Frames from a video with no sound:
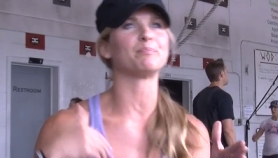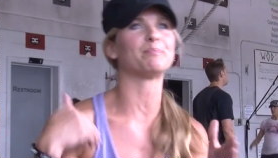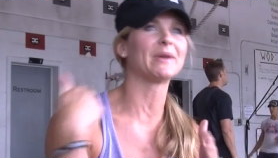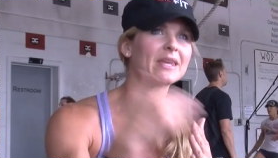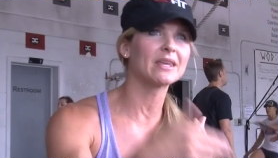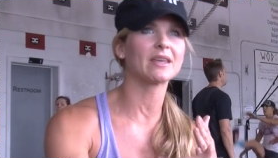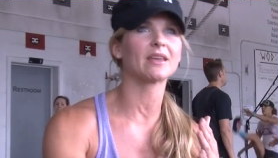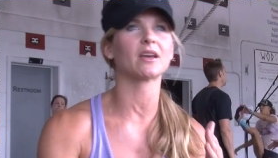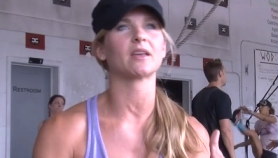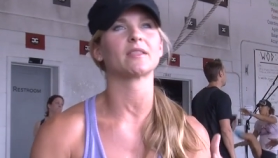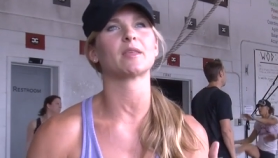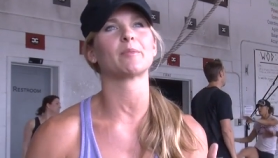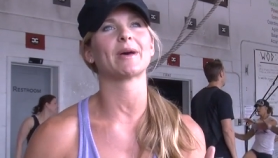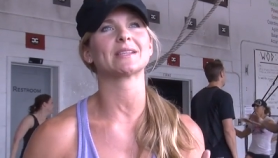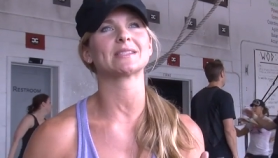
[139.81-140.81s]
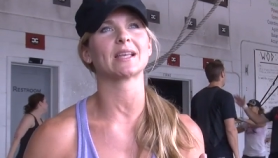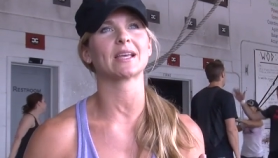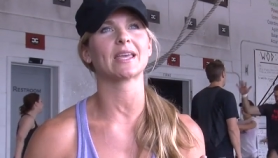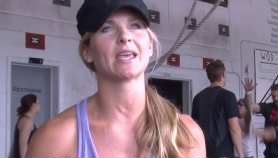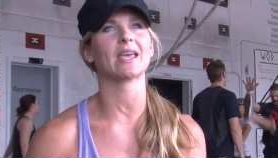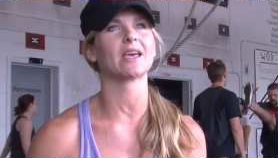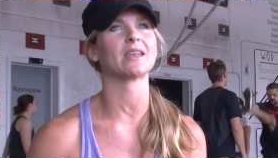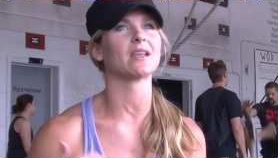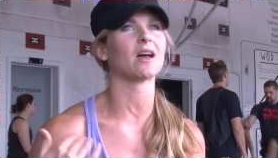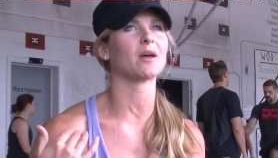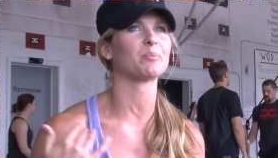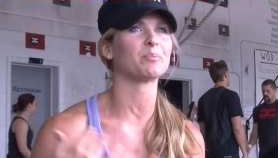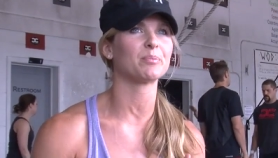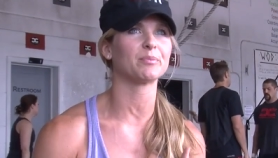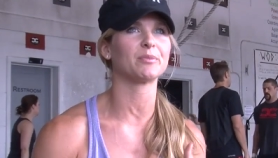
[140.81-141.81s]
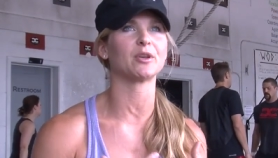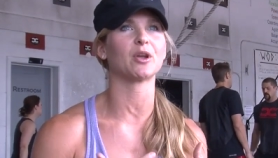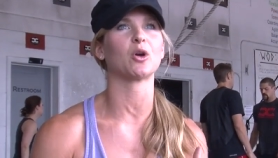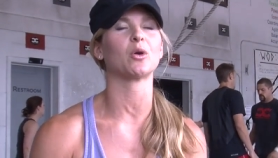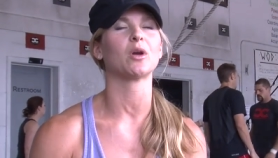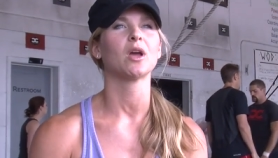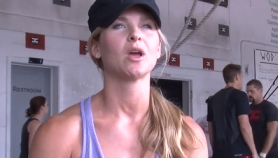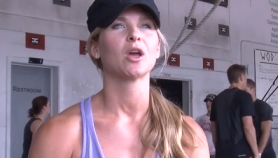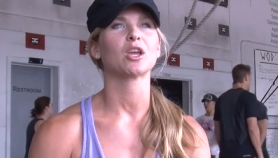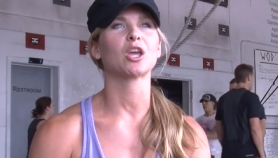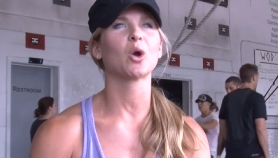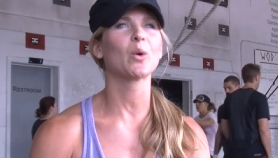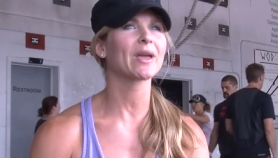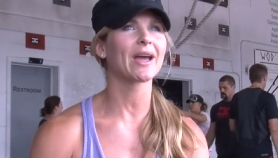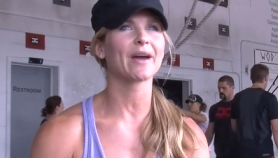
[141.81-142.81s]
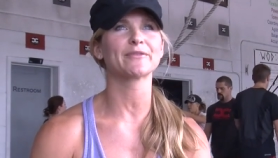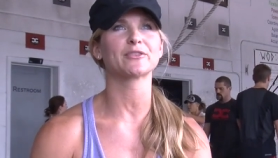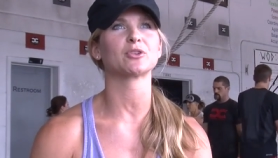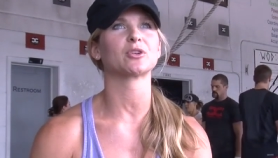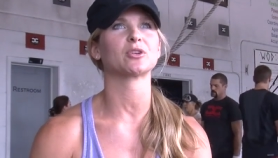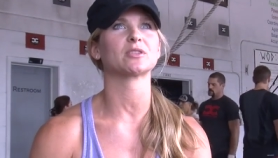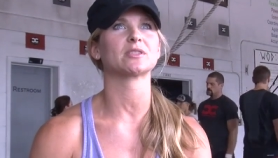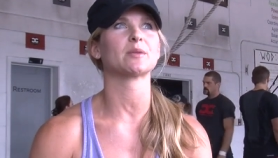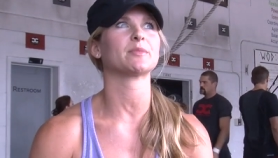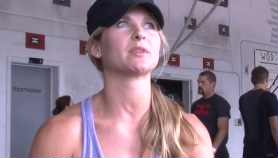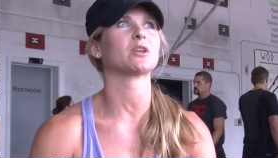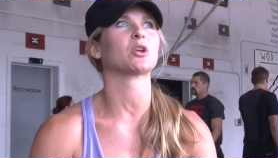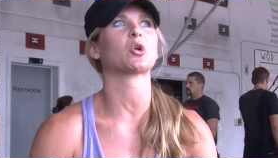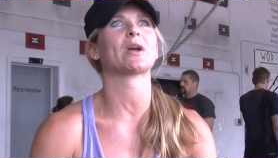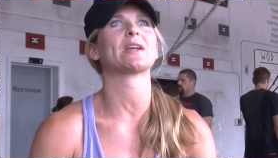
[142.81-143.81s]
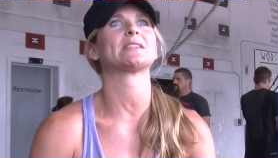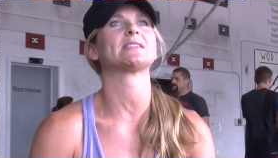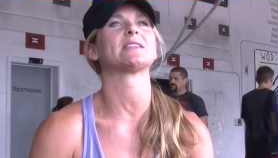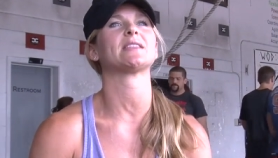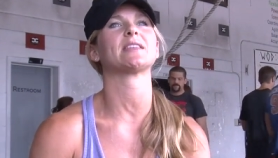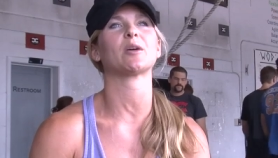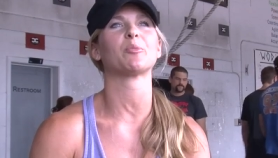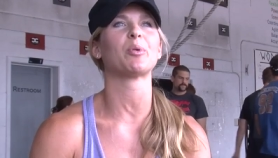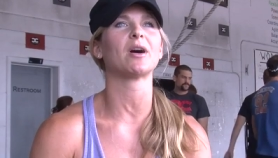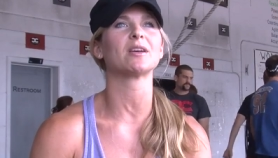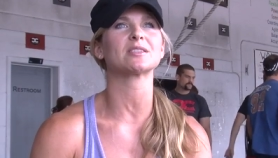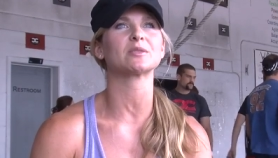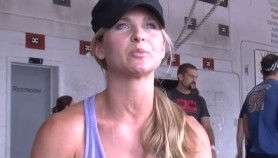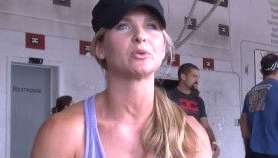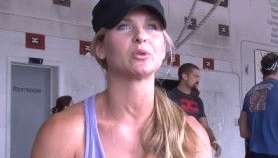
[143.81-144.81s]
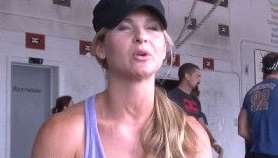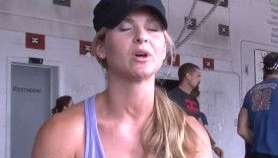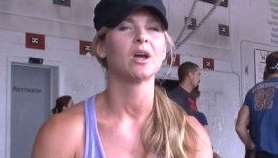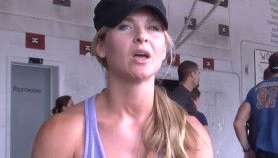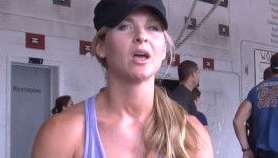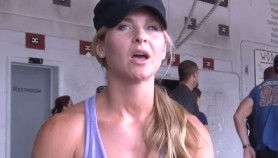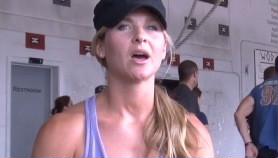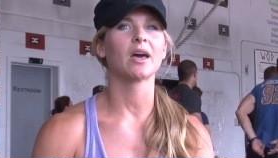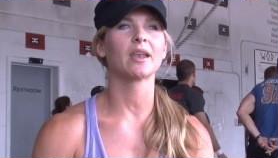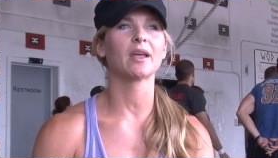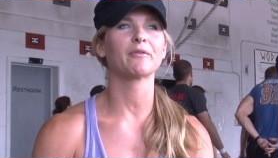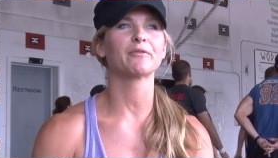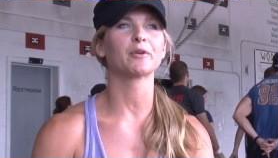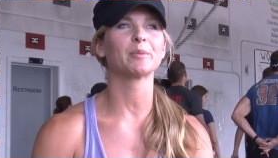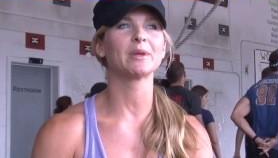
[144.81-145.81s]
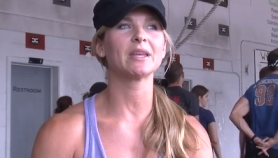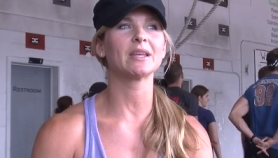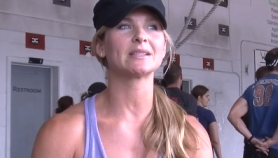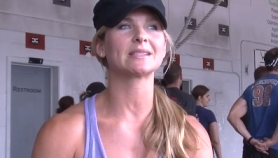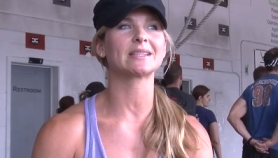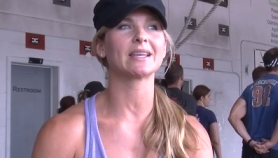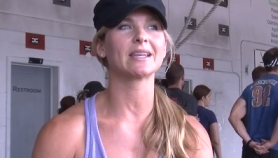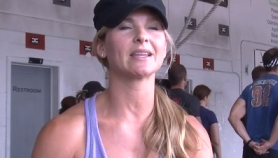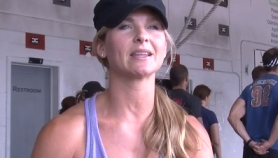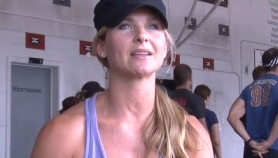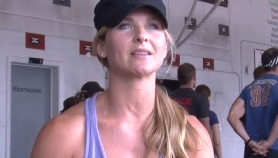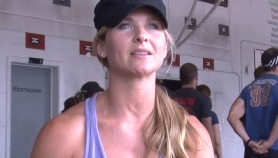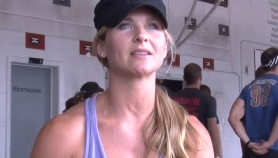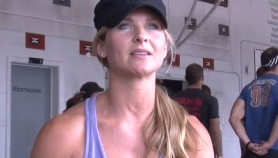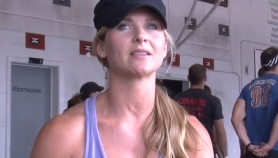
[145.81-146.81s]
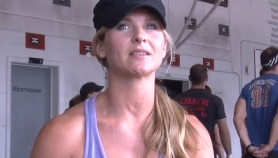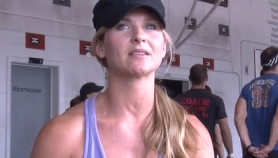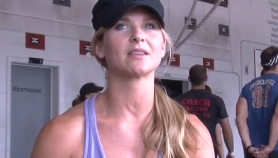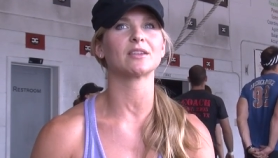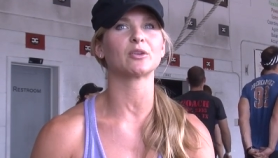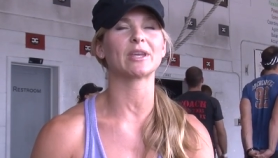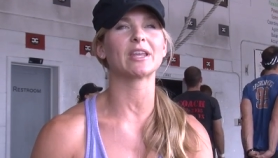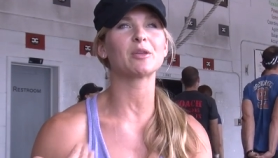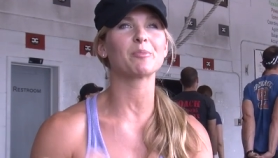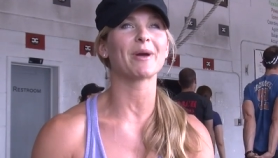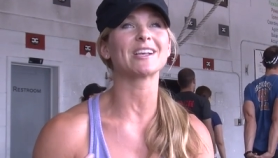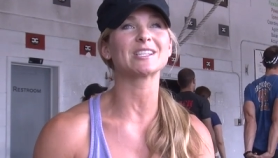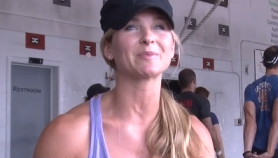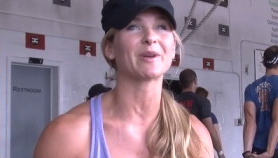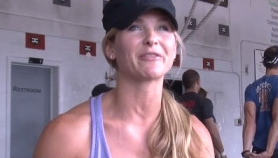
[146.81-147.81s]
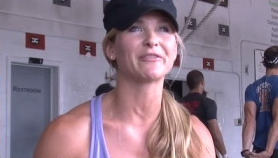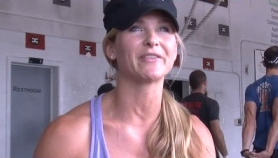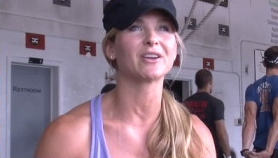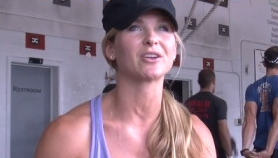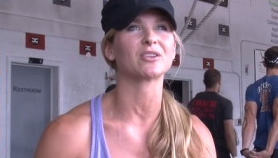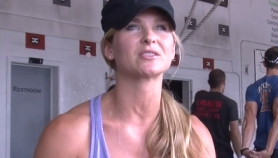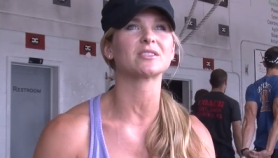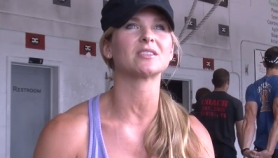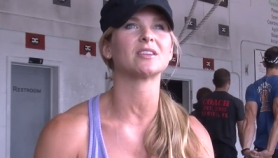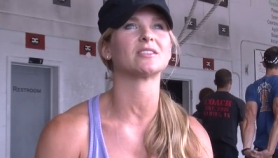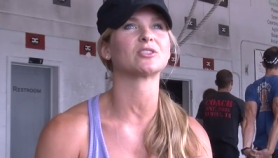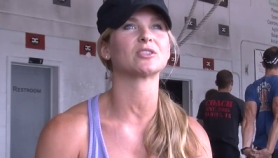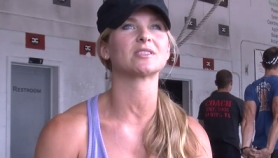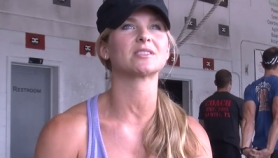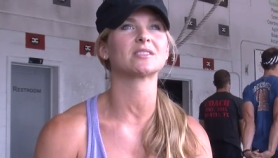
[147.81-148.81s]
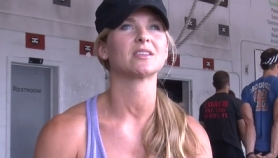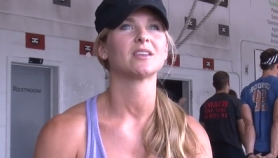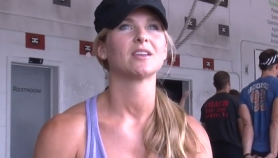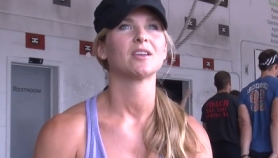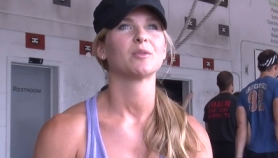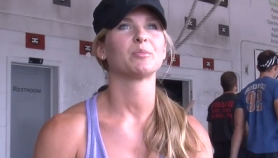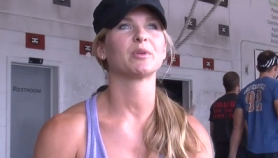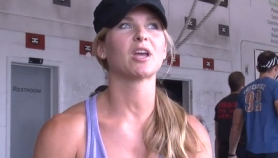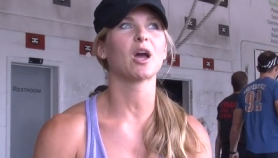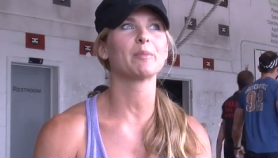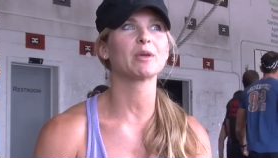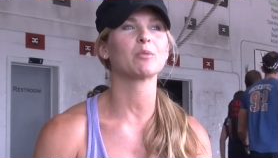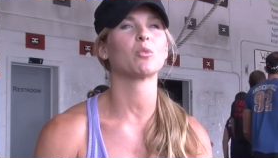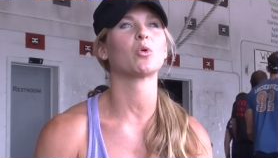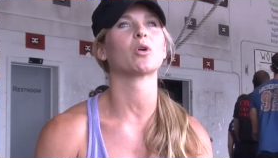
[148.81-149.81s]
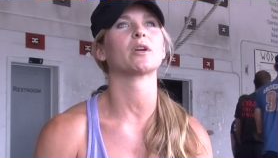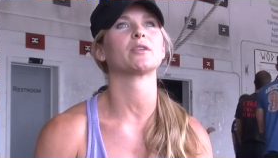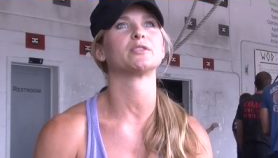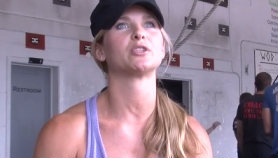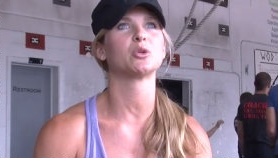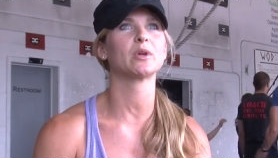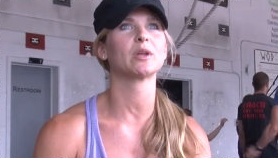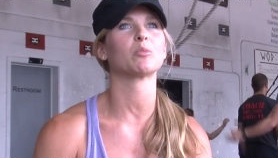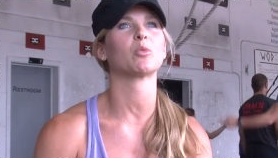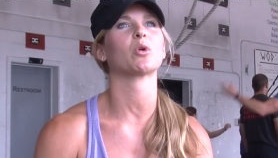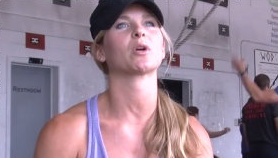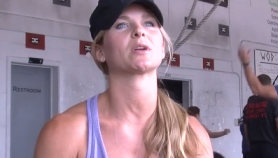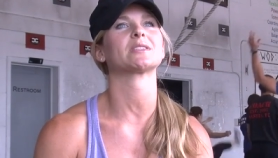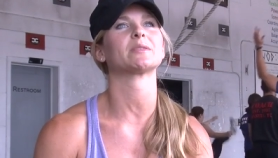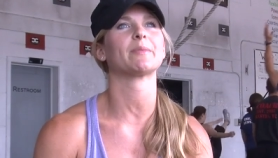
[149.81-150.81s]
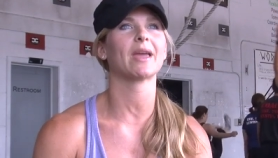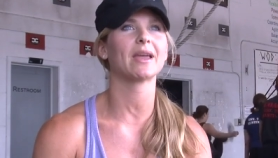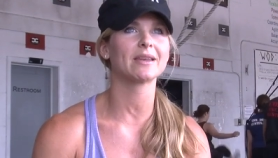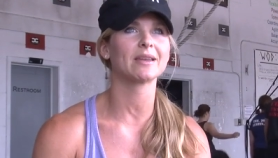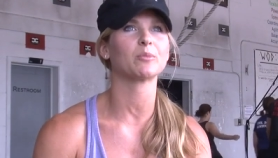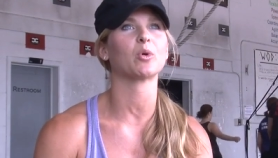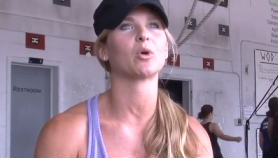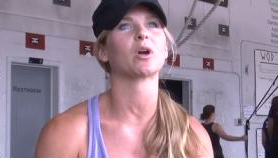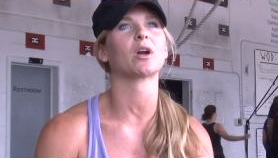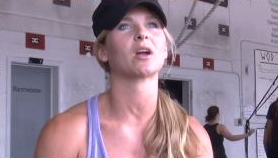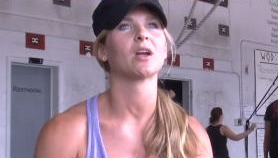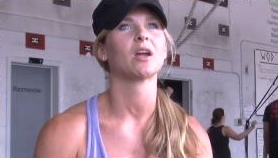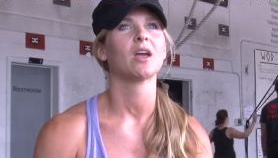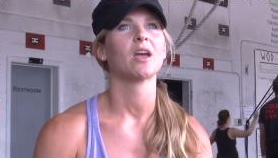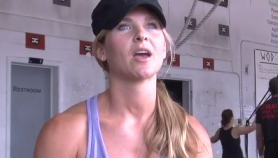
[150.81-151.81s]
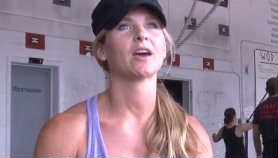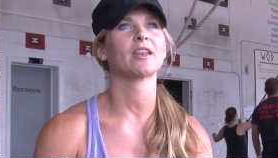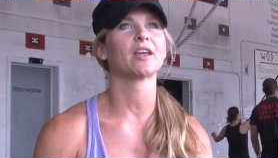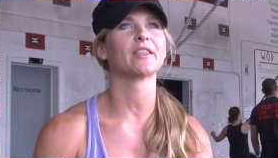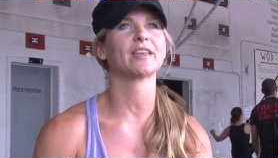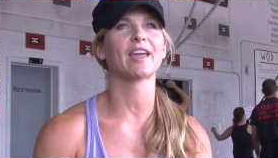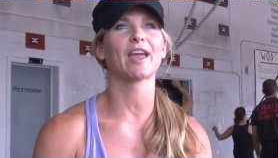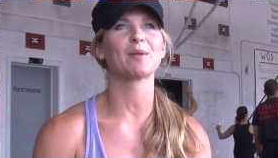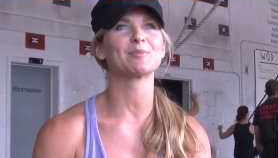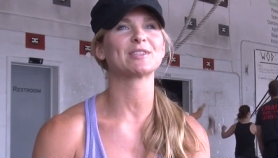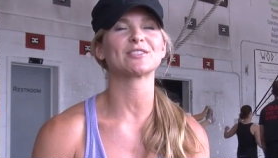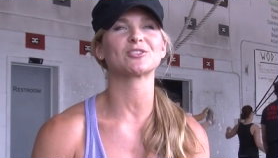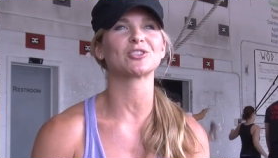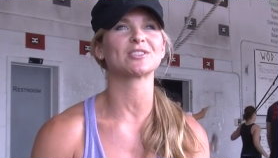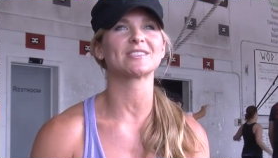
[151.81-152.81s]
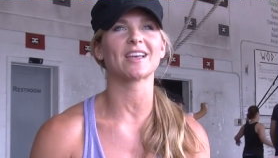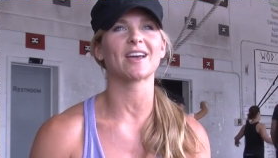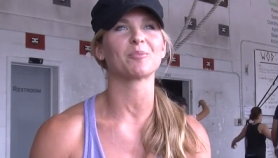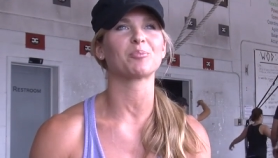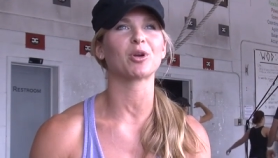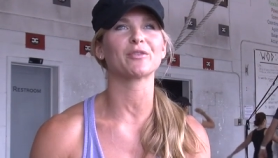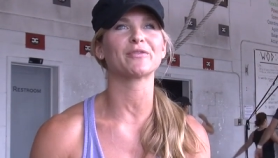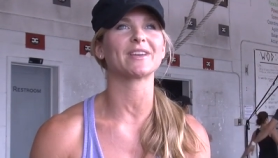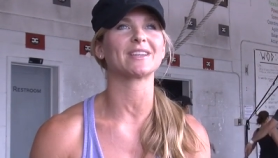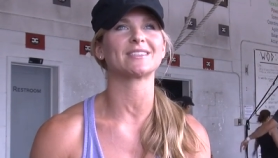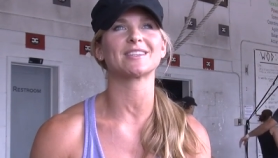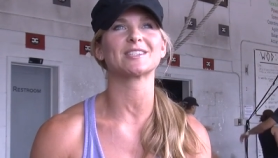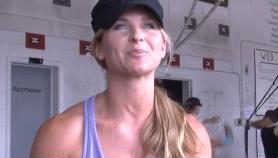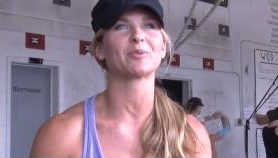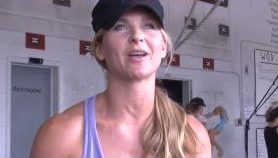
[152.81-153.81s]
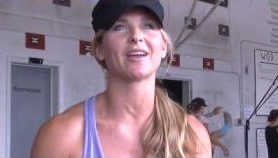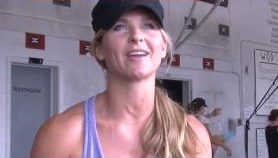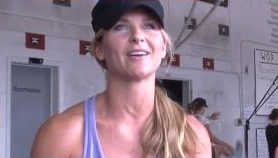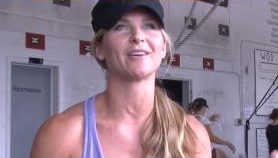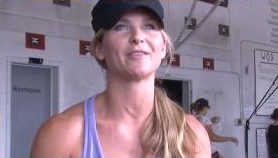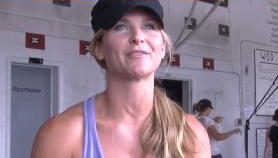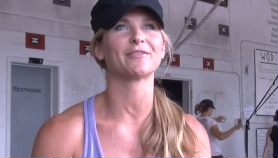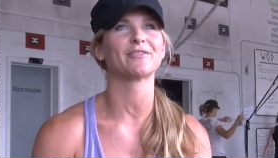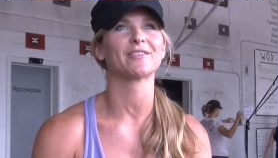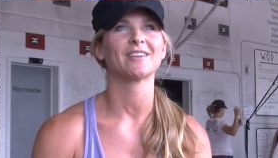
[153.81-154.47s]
being the best I can, not, you know, going after something crazy, the impossible. And uh, for me, it's getting, you know, getting past my fears and just becoming more and doing more, demanding more. And uh, the games is just that perfect display of